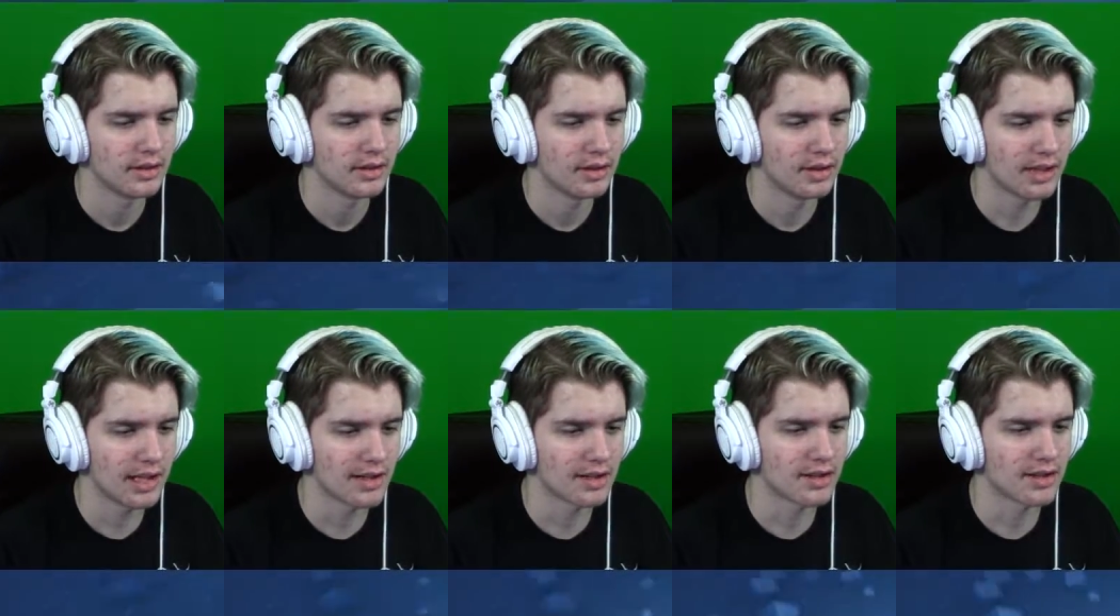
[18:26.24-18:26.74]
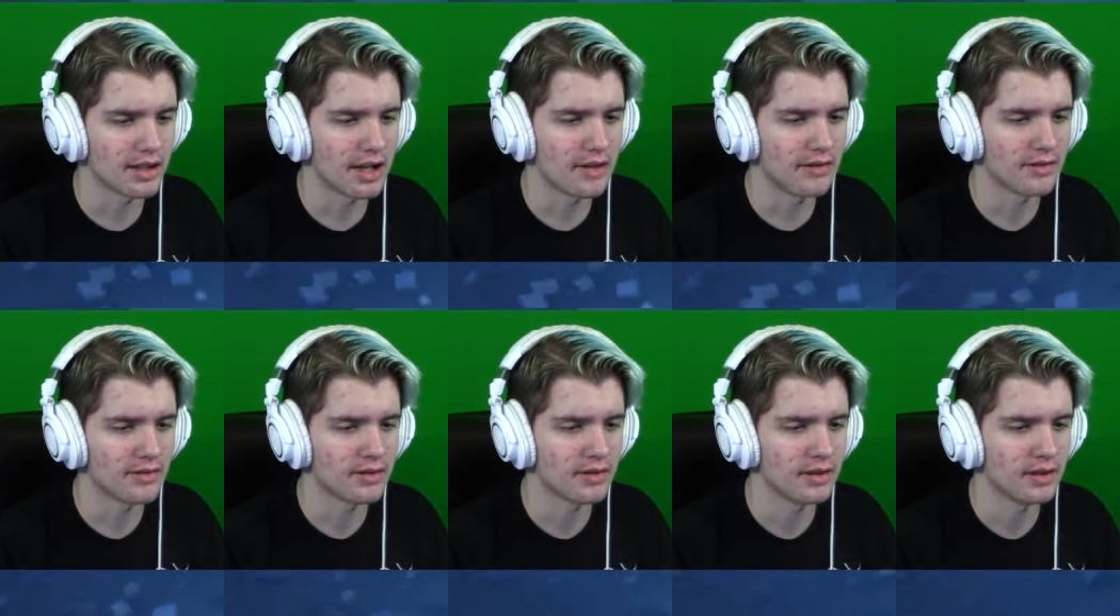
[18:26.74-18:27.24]
You got
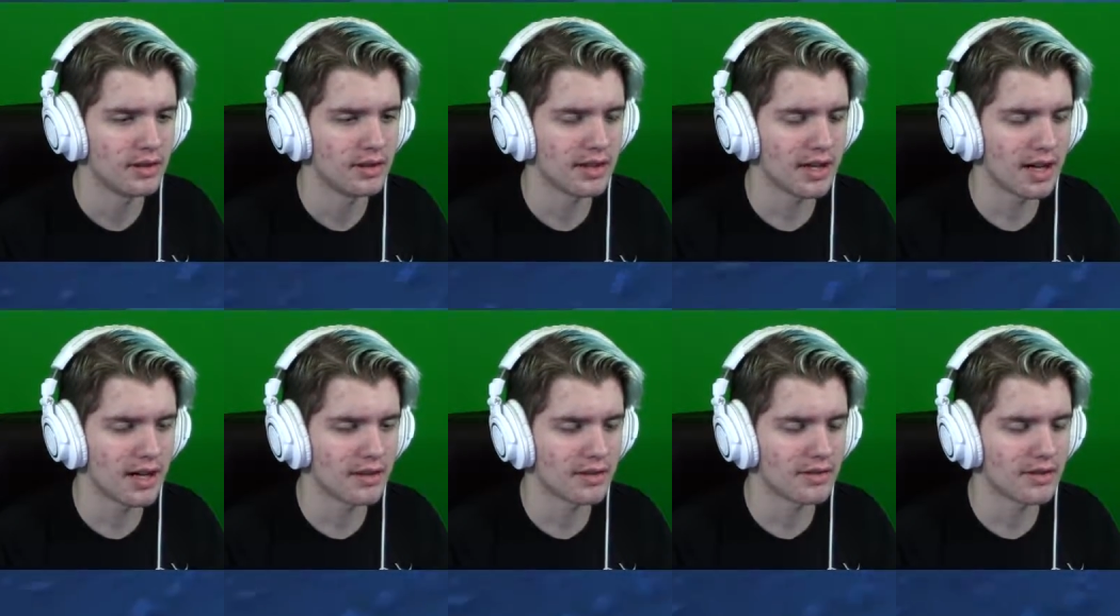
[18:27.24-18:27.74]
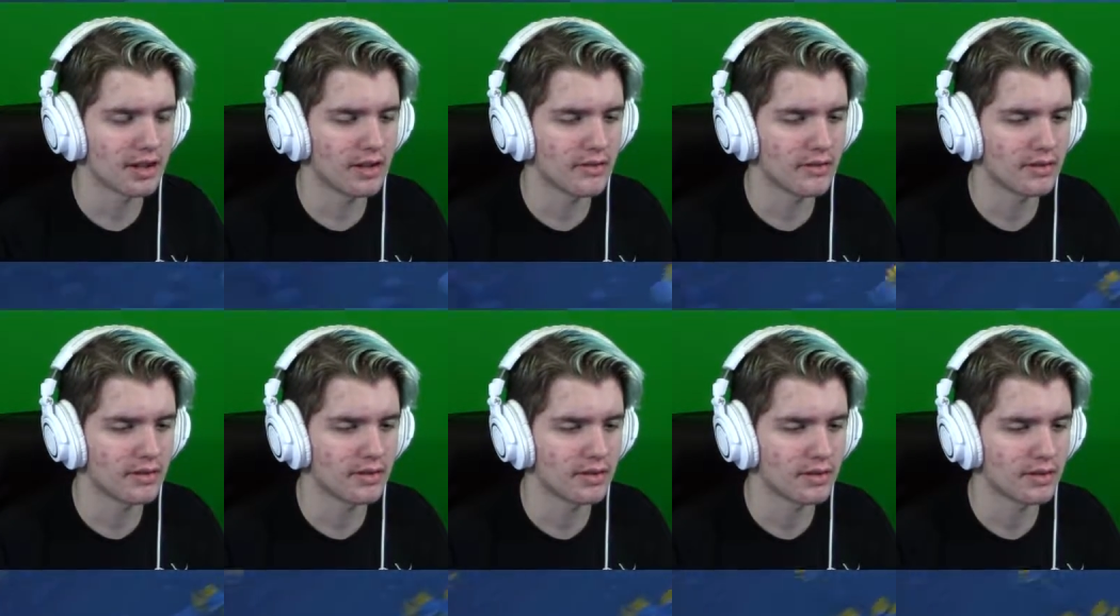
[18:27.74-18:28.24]
yourself. You got
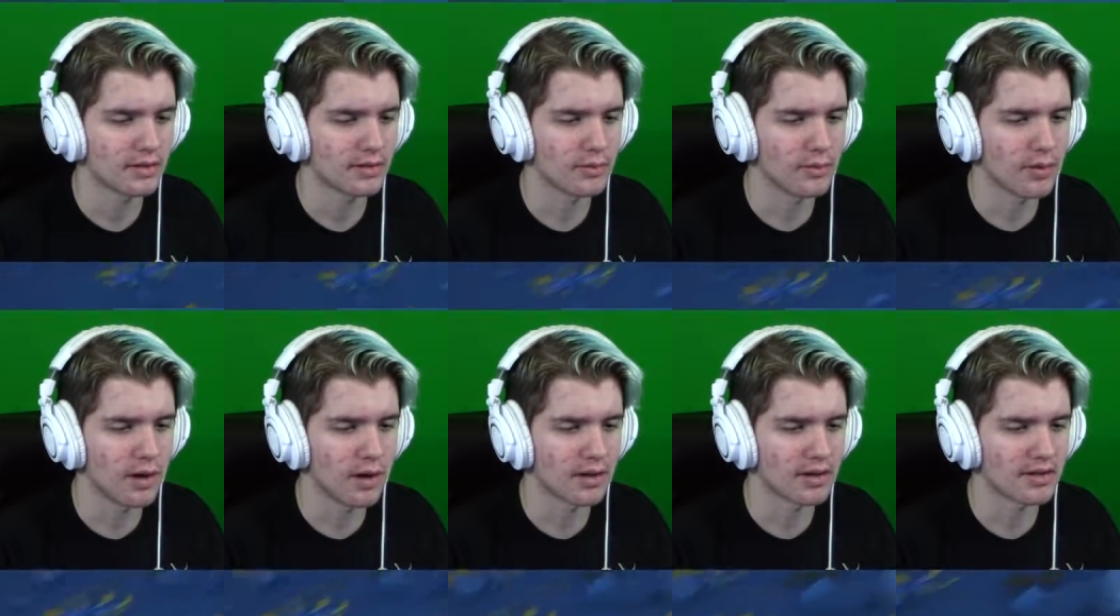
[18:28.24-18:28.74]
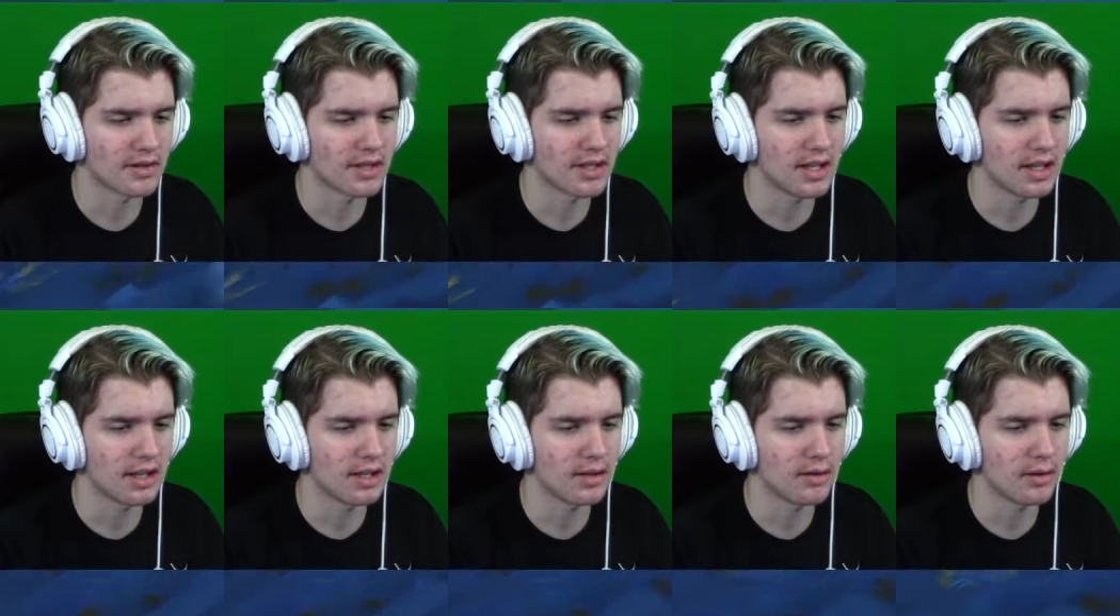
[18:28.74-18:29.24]
yourself a walking
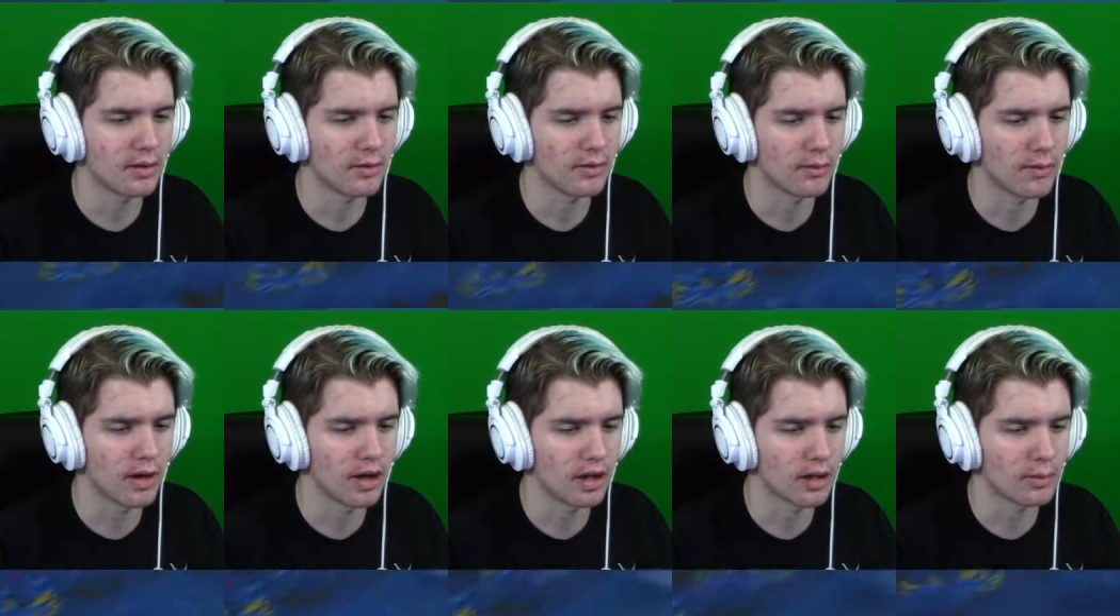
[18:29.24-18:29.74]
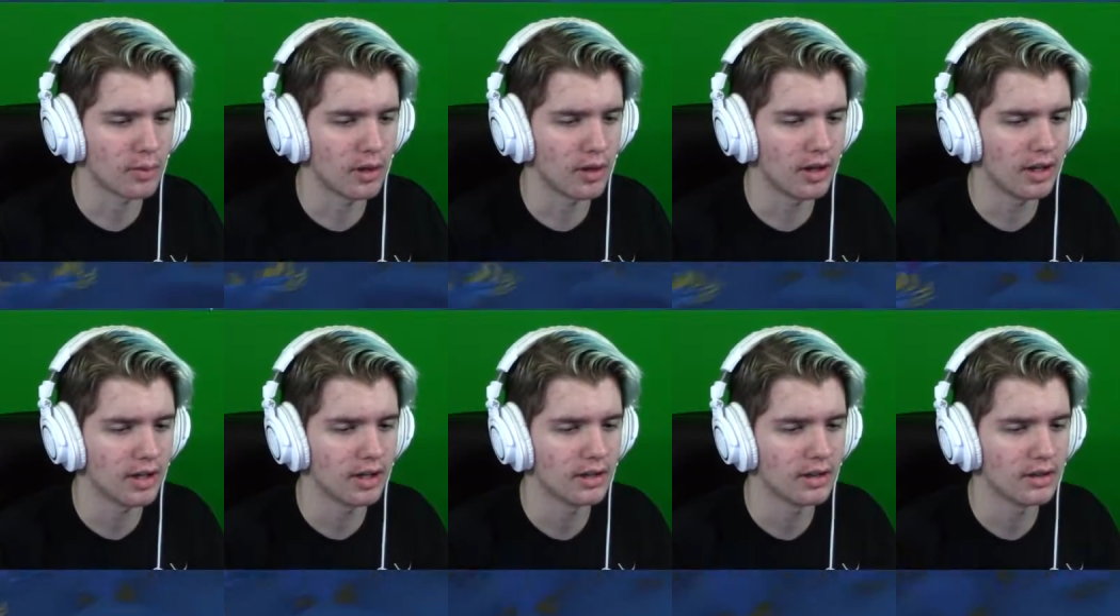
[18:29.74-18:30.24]
stick. You can walk, boy.